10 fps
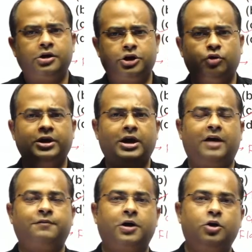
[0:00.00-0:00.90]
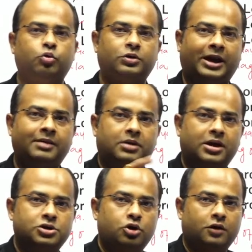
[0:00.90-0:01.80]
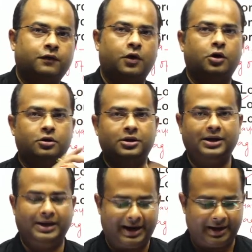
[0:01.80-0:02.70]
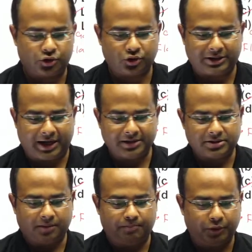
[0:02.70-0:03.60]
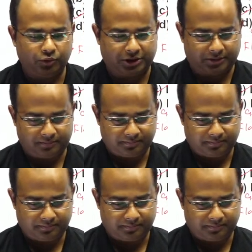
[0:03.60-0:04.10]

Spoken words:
during afternoon time does not fall on the land. So that is the beauty.